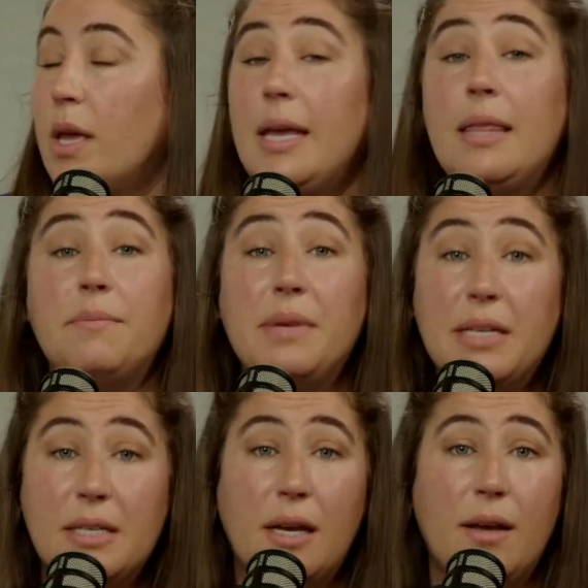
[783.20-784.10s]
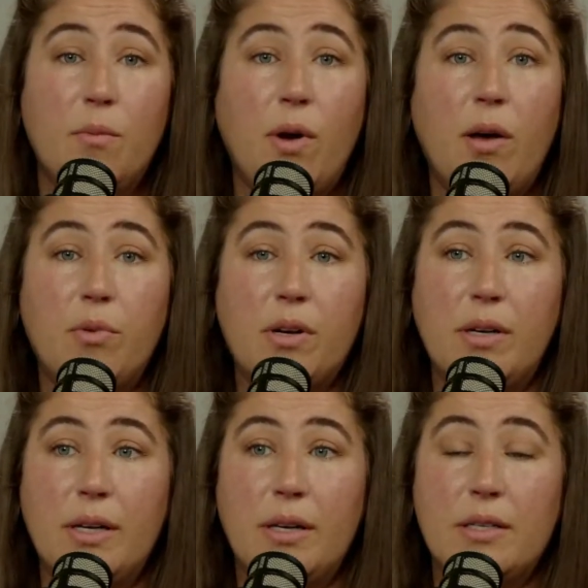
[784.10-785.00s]
In the meantime, while
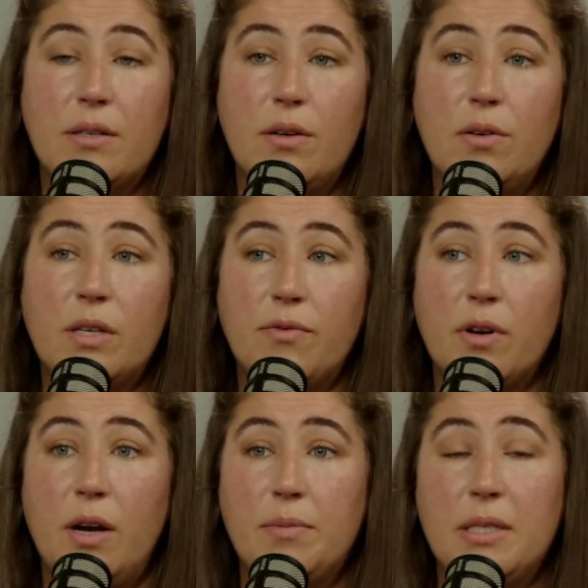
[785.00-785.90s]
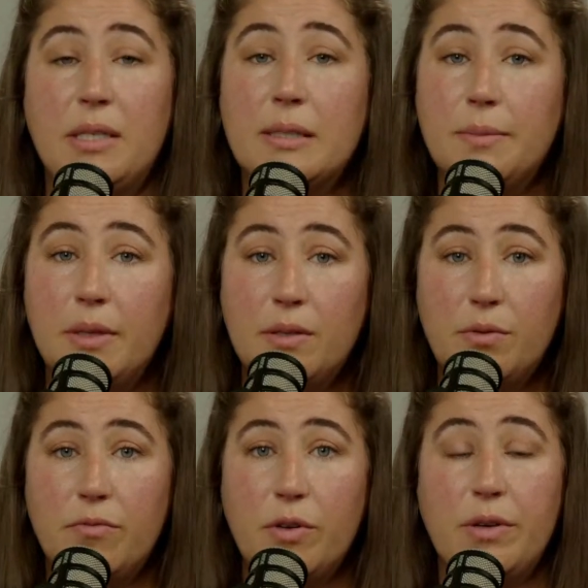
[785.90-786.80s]
Brooklyn is closed for up to 6 months,
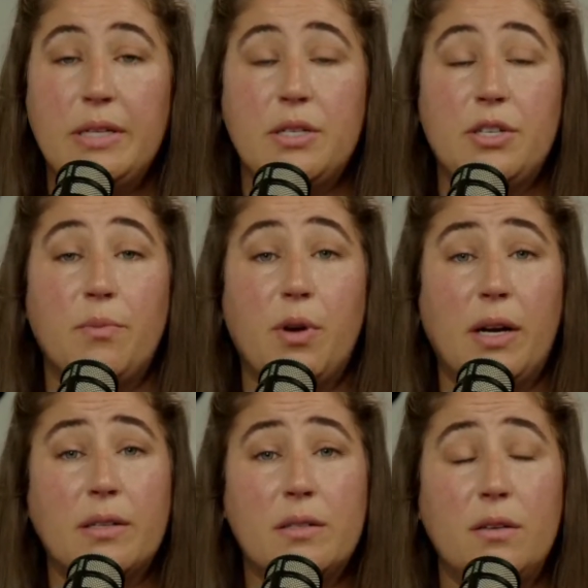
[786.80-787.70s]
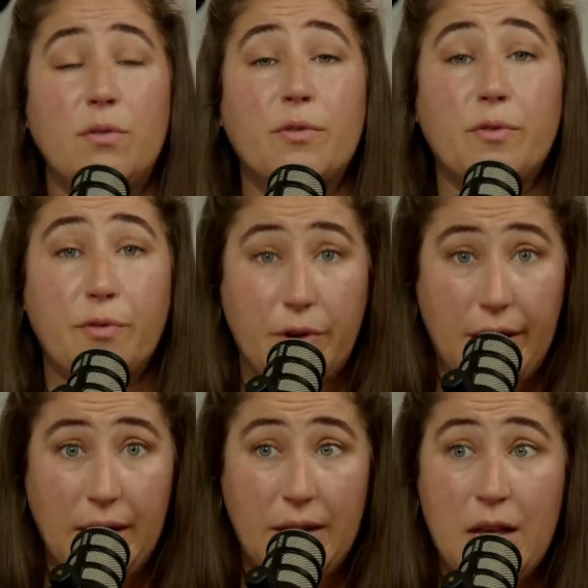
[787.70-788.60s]
we've agreed to ship products to you for
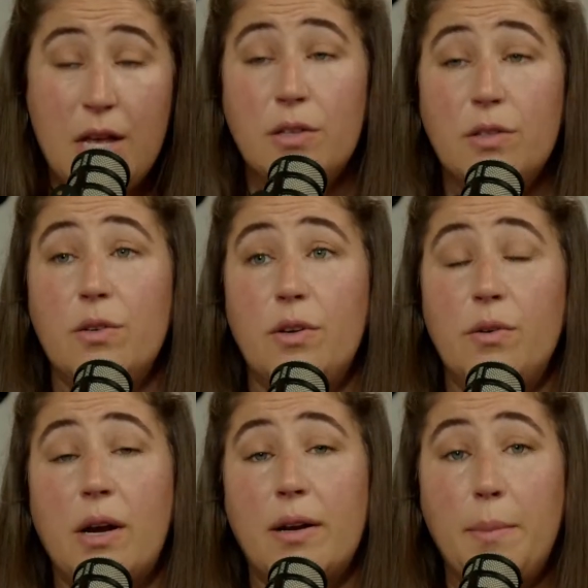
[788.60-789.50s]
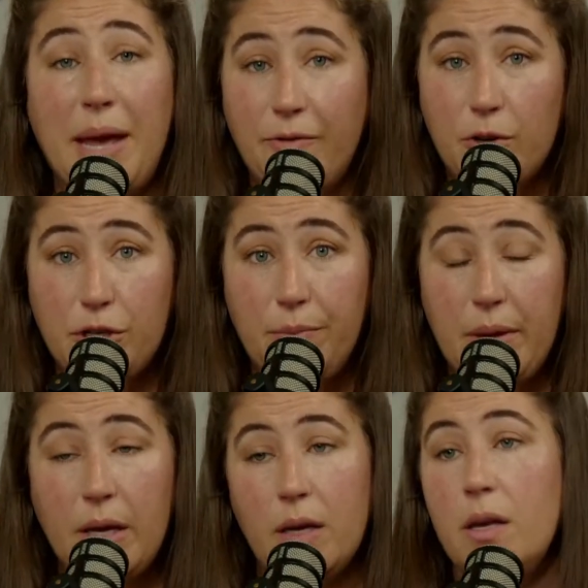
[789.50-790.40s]
free. So you're not going to pay for
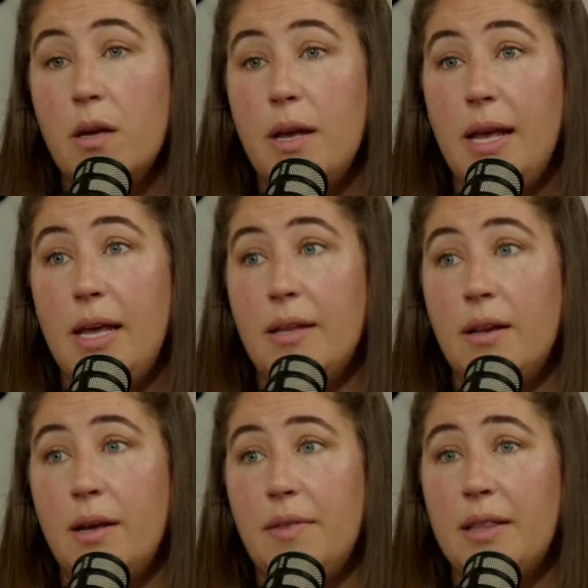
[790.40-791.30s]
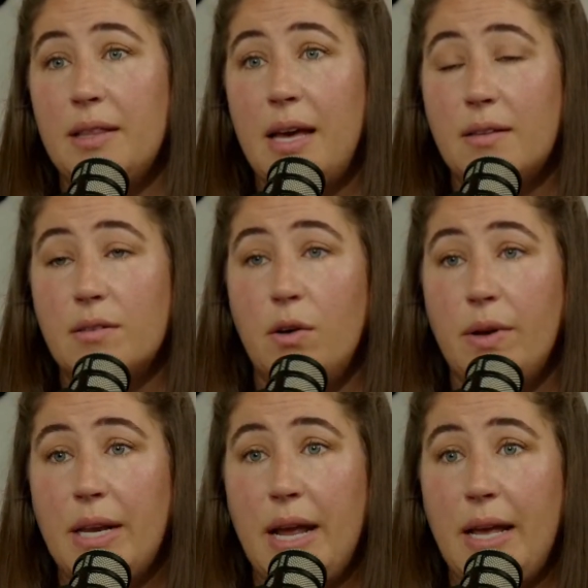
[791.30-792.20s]
shipping. And I think that's
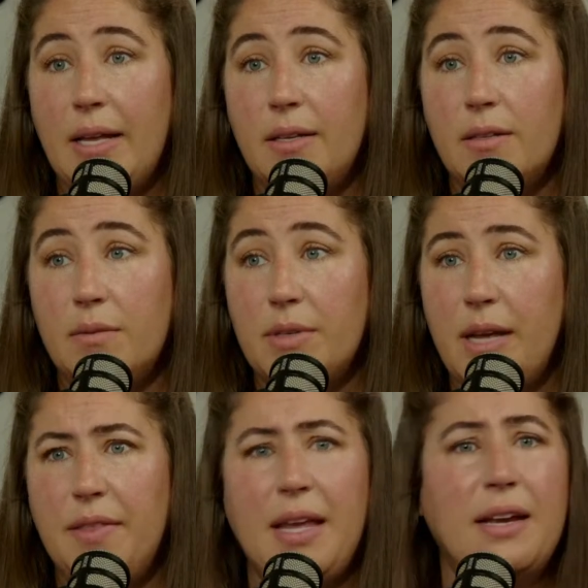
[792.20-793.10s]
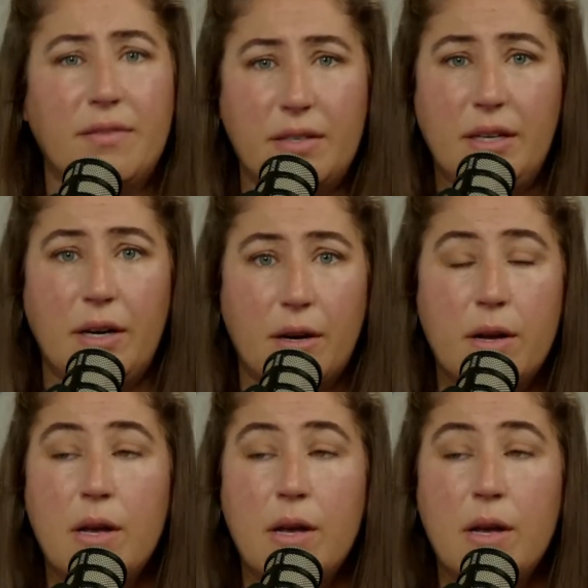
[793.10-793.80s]
going to end at the end of this year.